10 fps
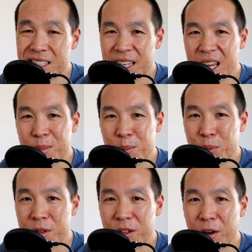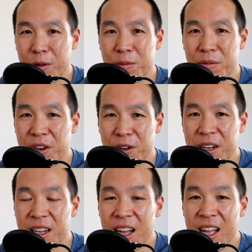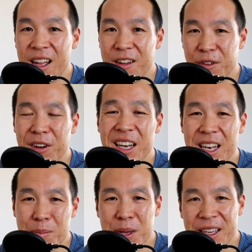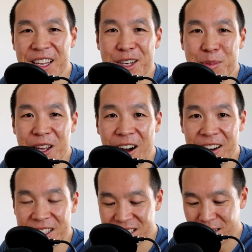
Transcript: I came up with are very, very nitpicky, to be honest.